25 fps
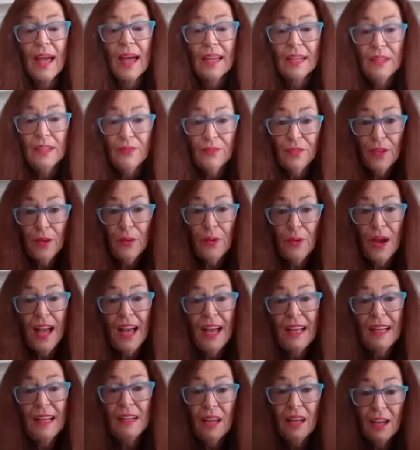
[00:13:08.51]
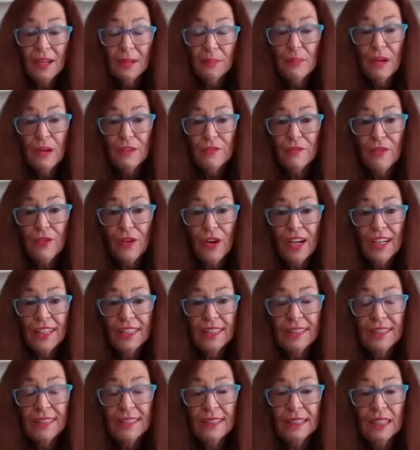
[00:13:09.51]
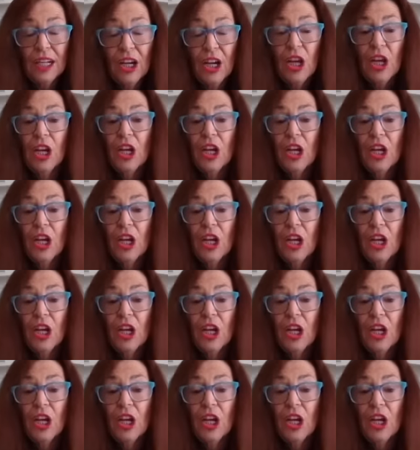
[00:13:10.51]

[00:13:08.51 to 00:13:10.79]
And if there are, like my friend,